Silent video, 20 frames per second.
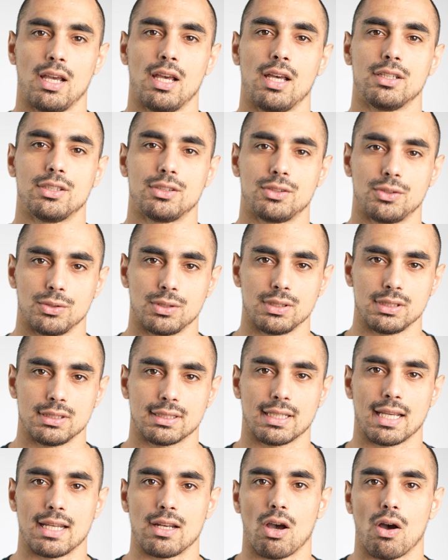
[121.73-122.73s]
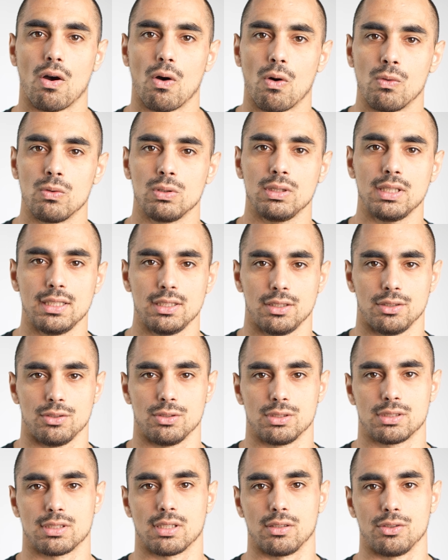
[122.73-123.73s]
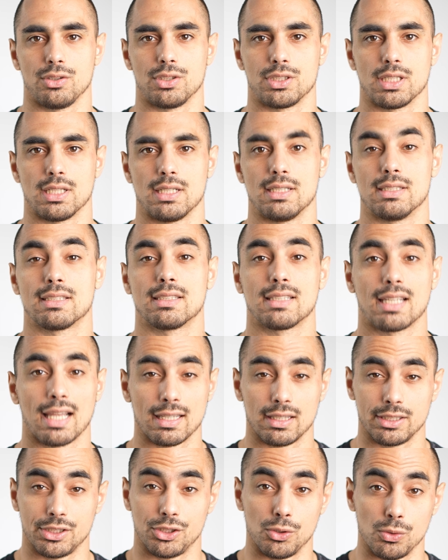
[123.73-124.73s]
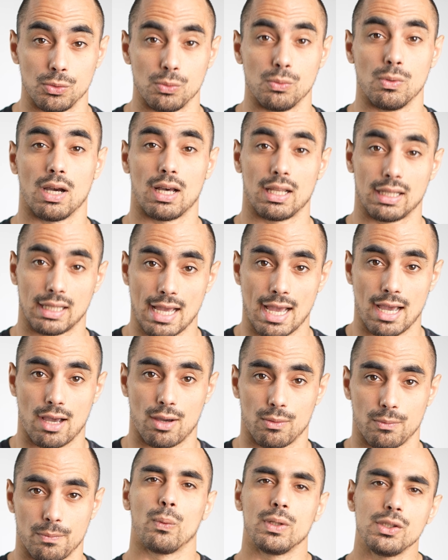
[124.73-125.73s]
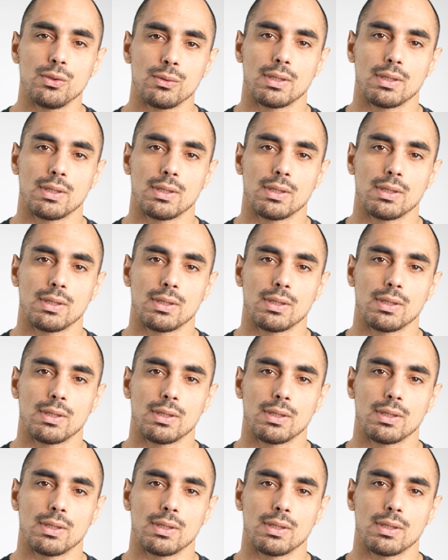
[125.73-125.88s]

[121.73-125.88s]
students can only use solutions that you allow. When you